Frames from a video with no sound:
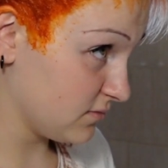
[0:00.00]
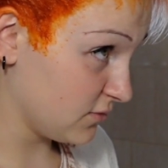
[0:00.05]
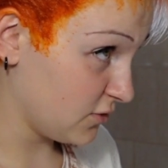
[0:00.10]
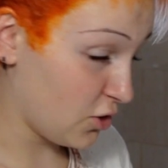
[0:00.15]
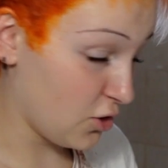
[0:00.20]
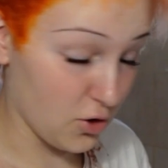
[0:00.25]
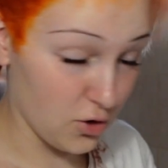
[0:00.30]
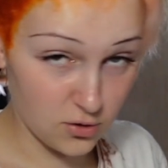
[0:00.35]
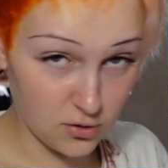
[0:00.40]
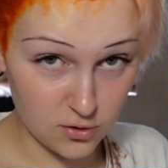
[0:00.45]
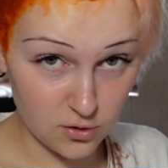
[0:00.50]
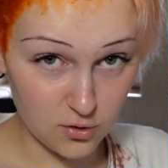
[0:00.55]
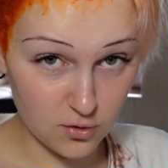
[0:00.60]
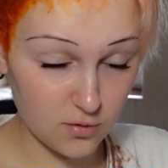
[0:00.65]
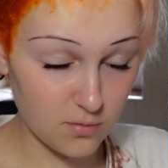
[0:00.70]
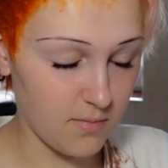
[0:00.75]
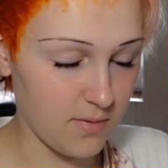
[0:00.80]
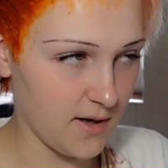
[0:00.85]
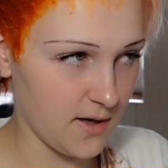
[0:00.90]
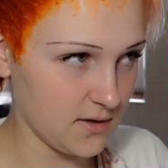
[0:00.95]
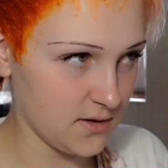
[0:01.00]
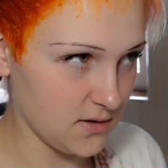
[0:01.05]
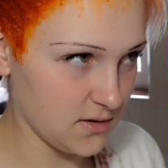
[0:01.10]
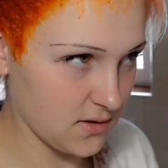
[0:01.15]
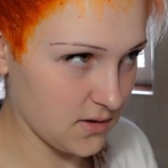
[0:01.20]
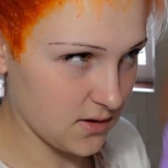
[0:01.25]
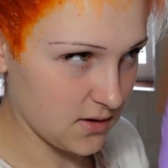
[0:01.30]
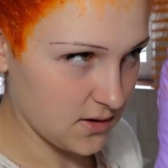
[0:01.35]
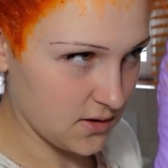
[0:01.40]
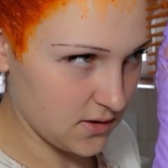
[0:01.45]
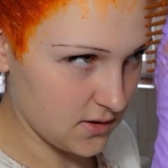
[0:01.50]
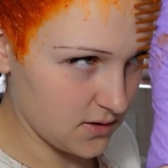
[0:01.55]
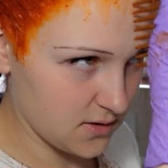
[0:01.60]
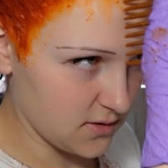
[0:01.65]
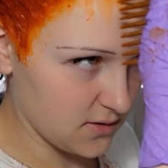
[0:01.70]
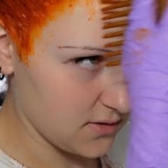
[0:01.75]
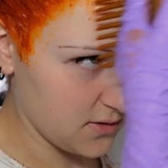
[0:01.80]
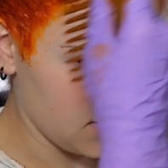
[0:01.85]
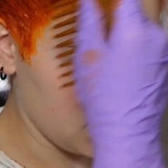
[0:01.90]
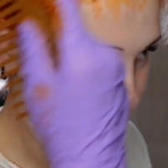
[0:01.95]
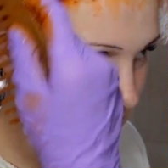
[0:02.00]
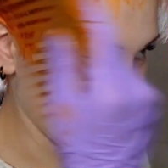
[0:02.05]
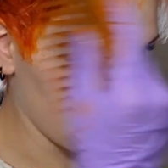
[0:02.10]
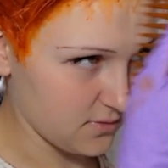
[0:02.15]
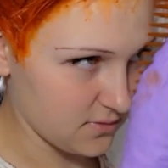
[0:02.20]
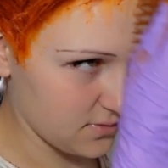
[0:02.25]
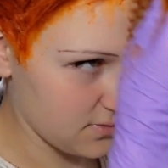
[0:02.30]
whole look, but yeah.